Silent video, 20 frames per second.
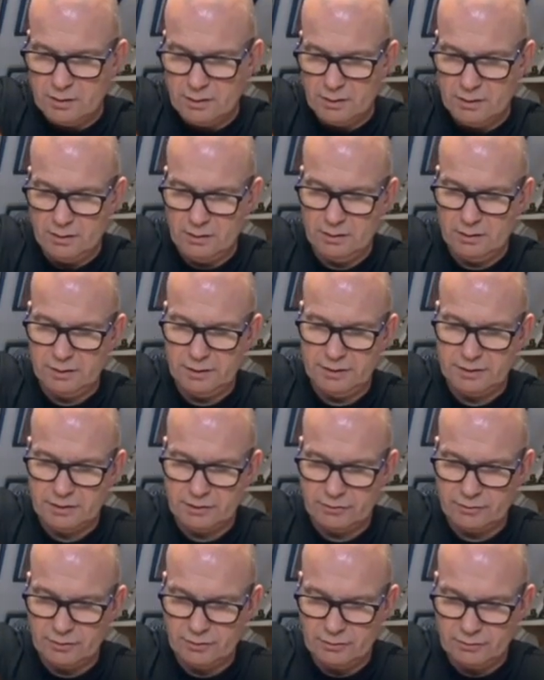All these
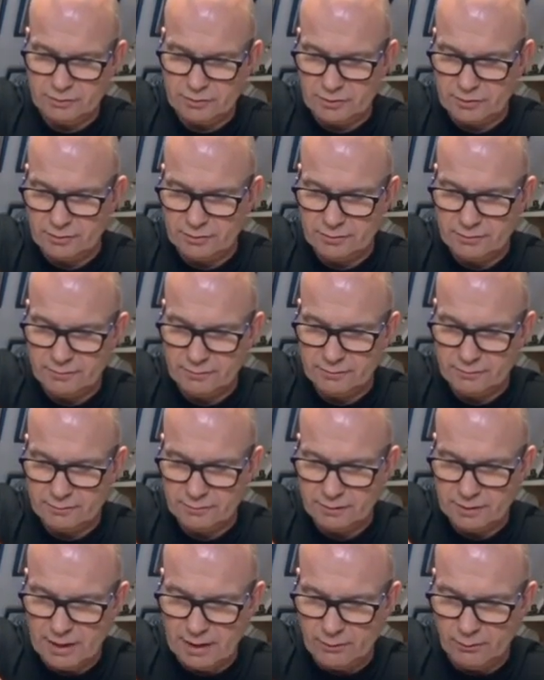screws
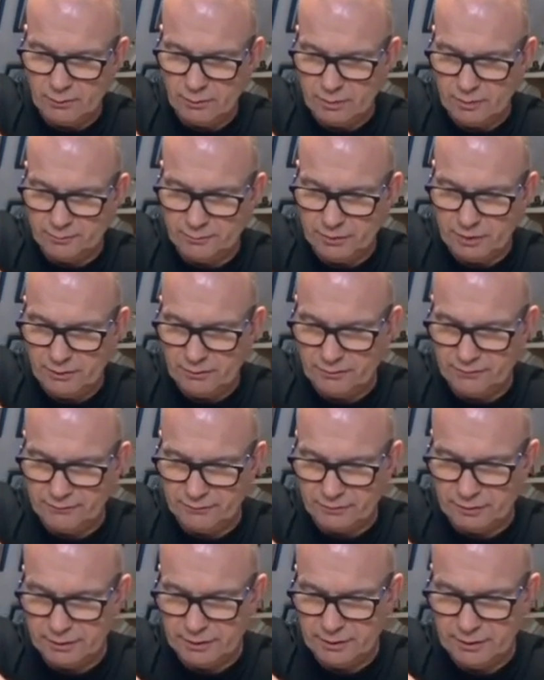now work
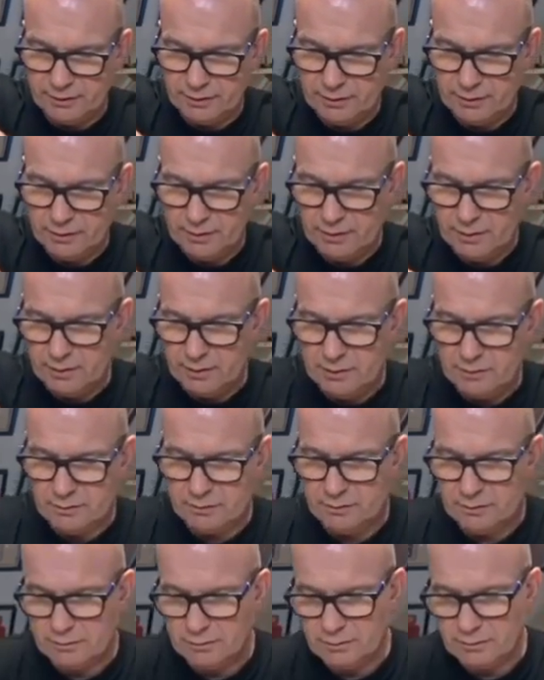beautifully.
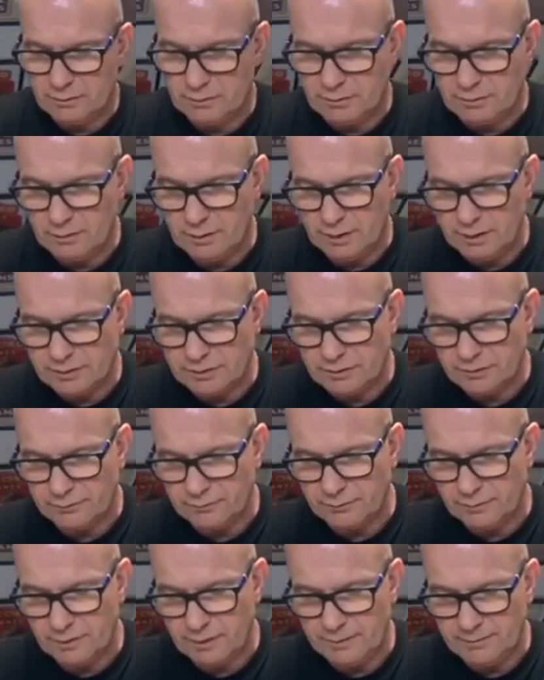Quite
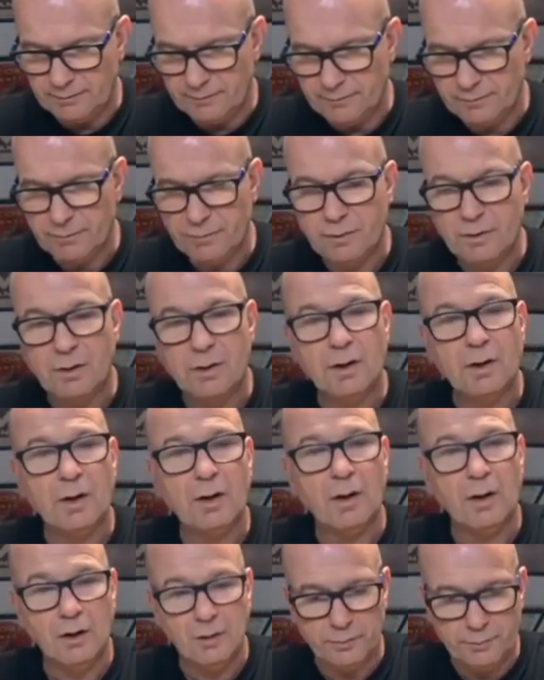chuffed with them.
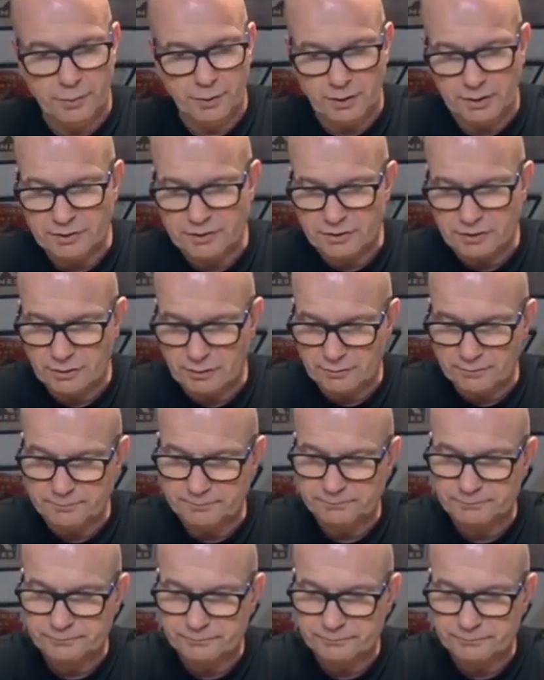All polished up.